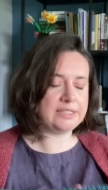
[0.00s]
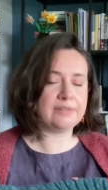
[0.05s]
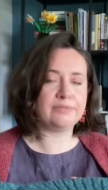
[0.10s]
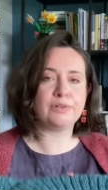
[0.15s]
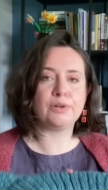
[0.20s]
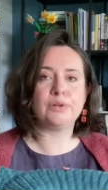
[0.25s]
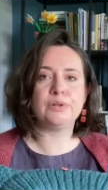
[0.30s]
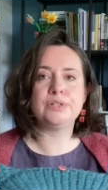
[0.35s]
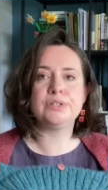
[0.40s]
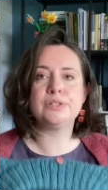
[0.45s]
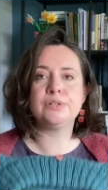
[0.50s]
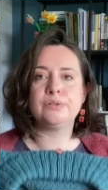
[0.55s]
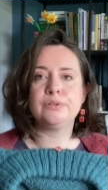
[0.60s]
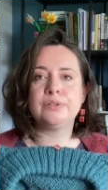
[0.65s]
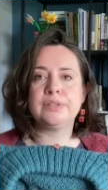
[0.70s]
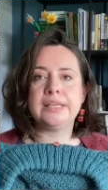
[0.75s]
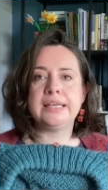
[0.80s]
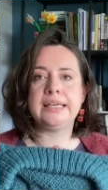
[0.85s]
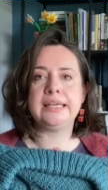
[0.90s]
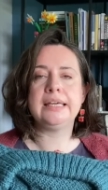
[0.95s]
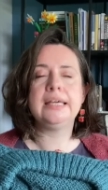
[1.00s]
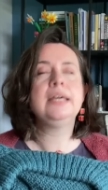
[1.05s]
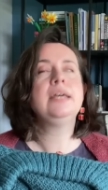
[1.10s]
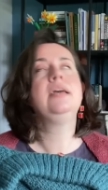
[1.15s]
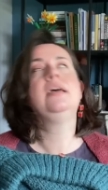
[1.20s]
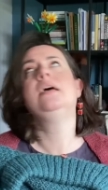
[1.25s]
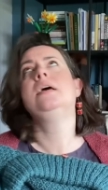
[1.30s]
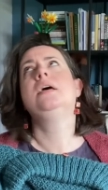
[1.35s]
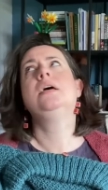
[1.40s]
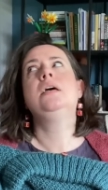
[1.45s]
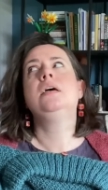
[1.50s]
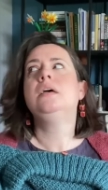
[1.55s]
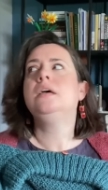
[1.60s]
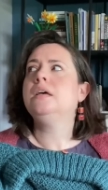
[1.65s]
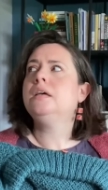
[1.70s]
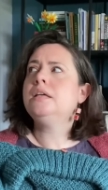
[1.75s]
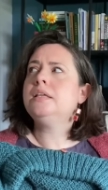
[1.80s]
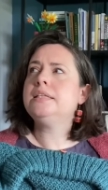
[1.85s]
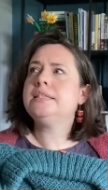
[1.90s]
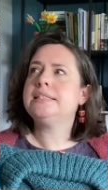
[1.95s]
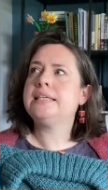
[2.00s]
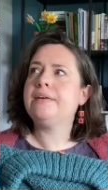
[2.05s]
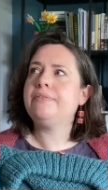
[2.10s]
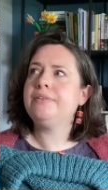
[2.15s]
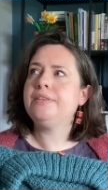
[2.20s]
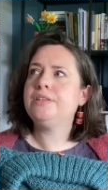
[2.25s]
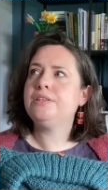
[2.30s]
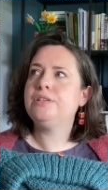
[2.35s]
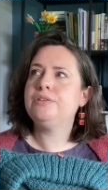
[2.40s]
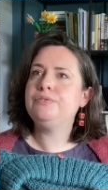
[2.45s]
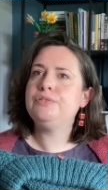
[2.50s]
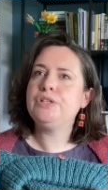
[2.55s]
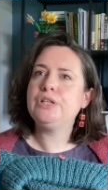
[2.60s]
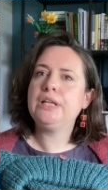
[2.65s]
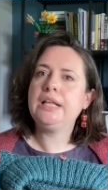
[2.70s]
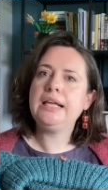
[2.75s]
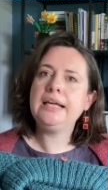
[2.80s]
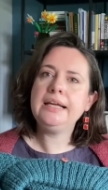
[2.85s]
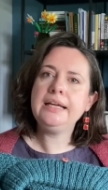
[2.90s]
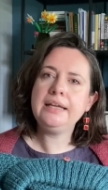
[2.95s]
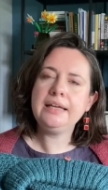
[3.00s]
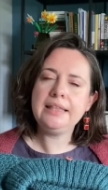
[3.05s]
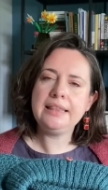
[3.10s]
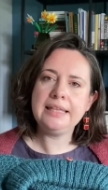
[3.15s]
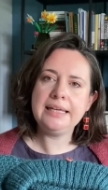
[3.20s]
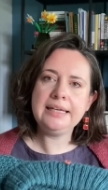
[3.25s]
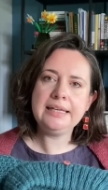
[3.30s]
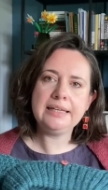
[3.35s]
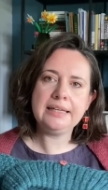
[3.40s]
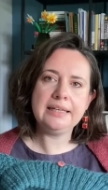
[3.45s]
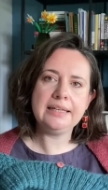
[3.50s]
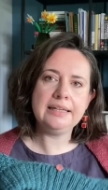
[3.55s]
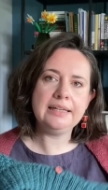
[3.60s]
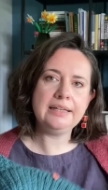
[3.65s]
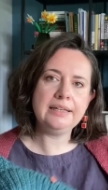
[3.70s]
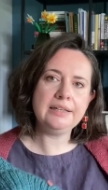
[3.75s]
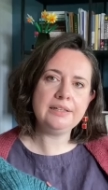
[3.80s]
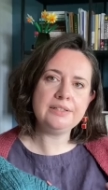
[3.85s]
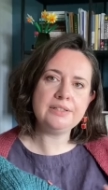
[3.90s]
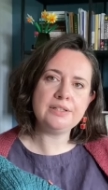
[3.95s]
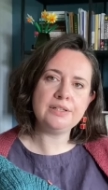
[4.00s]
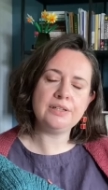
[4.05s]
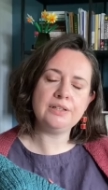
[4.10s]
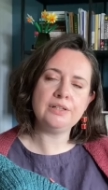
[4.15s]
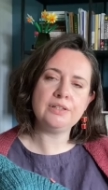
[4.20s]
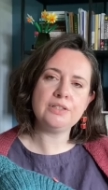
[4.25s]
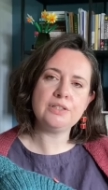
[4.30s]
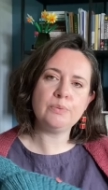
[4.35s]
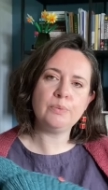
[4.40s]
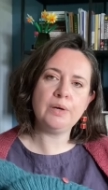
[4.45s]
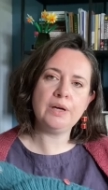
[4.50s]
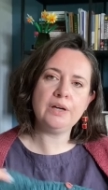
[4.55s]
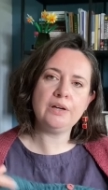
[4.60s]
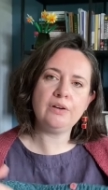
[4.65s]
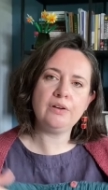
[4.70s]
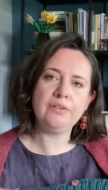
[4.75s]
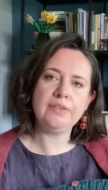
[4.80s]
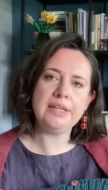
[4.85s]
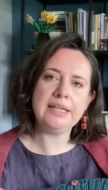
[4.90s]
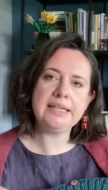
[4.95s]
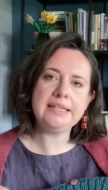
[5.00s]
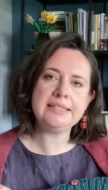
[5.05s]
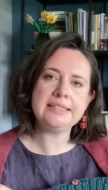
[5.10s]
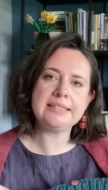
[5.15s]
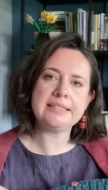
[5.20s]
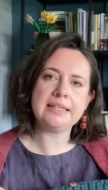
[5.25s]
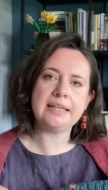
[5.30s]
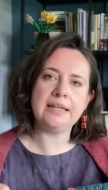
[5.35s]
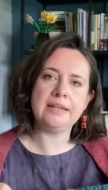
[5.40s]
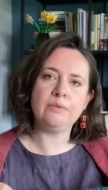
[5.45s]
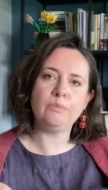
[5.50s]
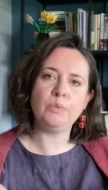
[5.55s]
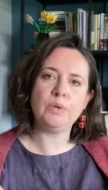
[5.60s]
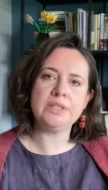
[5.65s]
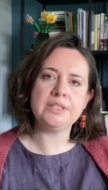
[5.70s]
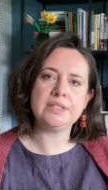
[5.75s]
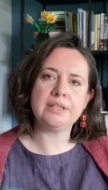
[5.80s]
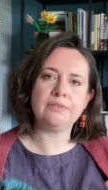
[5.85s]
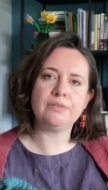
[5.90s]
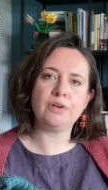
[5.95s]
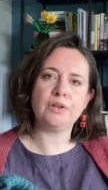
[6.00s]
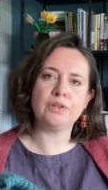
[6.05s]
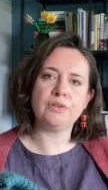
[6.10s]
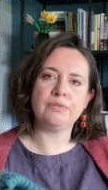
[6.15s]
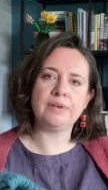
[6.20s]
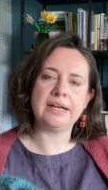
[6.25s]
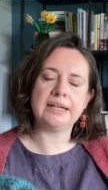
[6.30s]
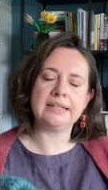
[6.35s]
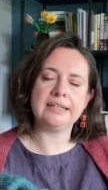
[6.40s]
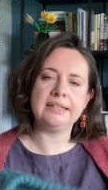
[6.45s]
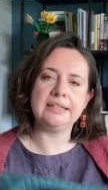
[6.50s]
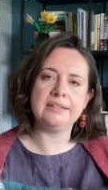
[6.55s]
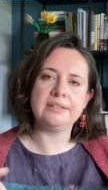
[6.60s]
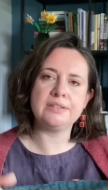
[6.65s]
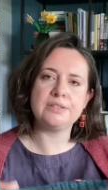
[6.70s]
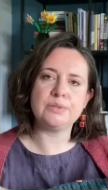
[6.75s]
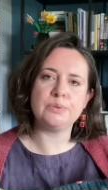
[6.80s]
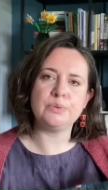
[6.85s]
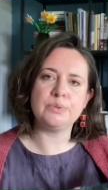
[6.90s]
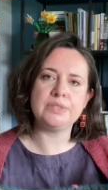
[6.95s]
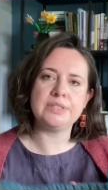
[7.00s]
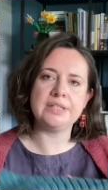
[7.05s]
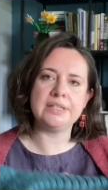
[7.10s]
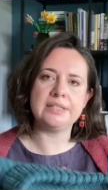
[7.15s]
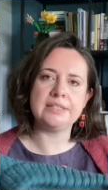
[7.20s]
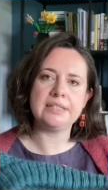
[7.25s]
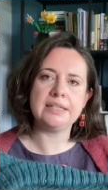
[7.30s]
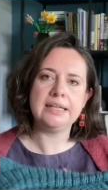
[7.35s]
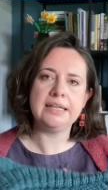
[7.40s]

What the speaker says: I've got until the 7th of July, I think, to work on this. And once I've got the raglan sorted,